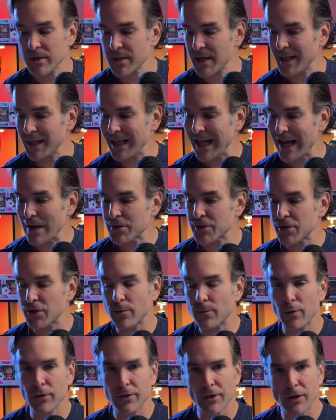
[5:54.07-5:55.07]
it allows you to
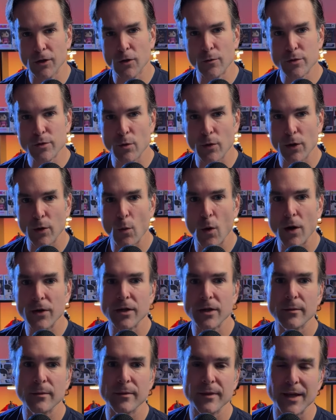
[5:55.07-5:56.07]
put the loops where you want
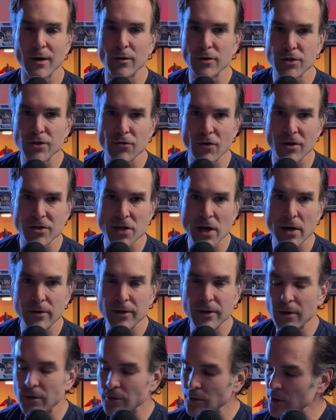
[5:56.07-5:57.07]
them. They don't stretch out.
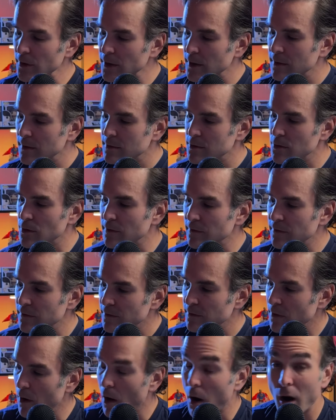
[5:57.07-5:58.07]
They don't look sort of
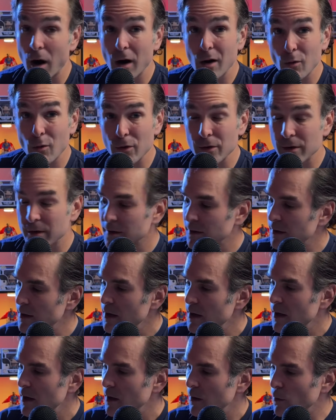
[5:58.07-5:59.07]
awkward,
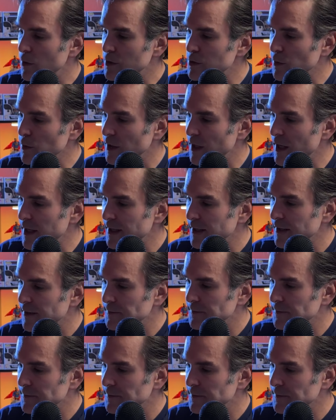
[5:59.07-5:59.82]
which we like.